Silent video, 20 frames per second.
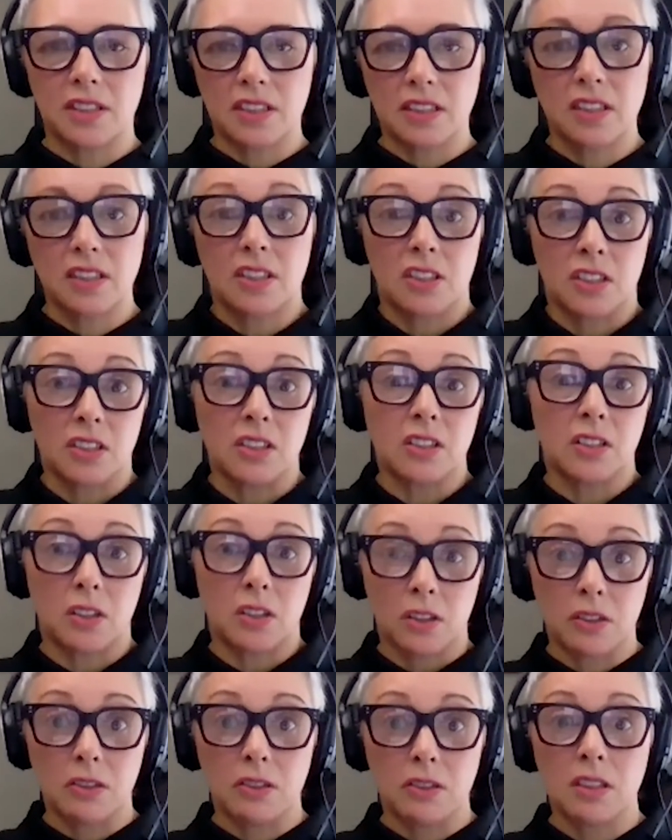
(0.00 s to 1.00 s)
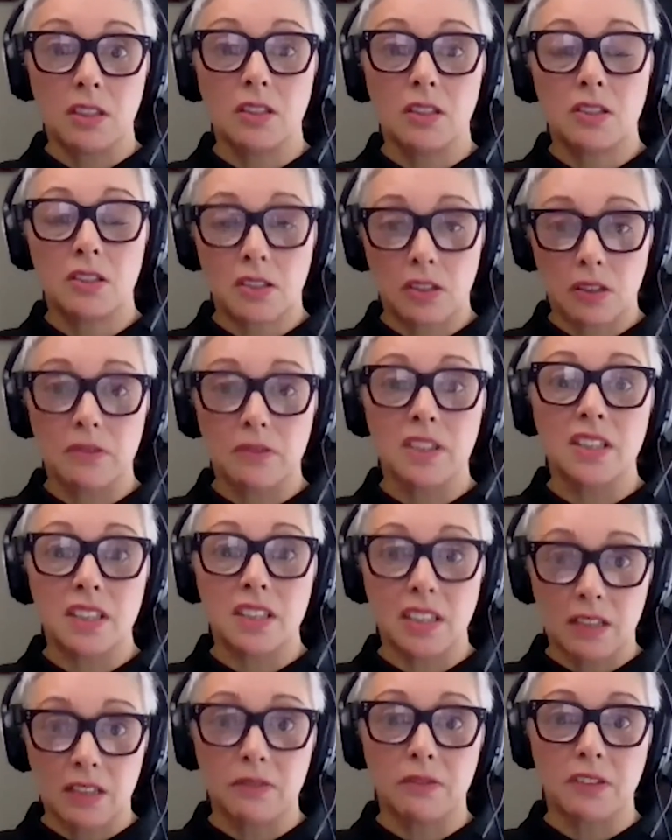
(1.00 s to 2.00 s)
This is just good service
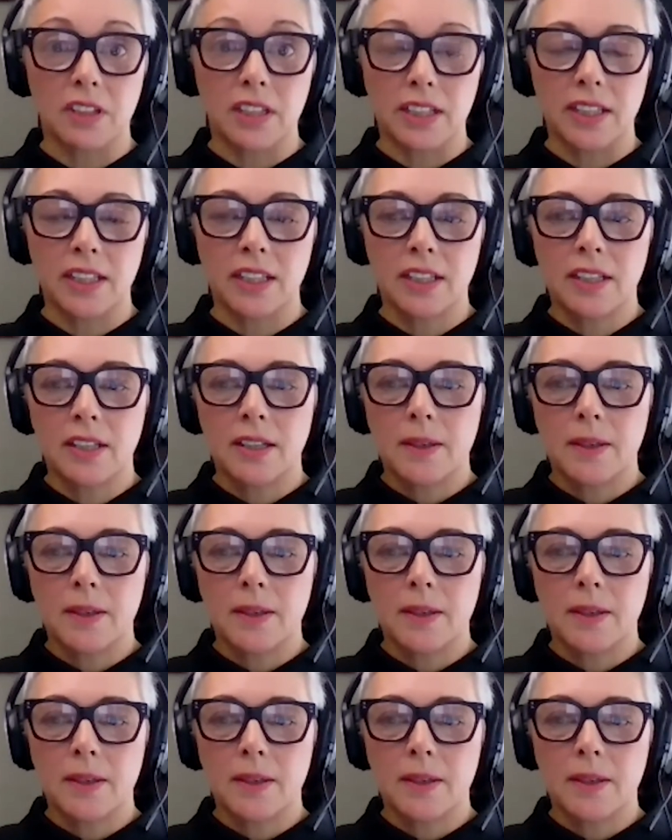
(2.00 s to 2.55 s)
delivery.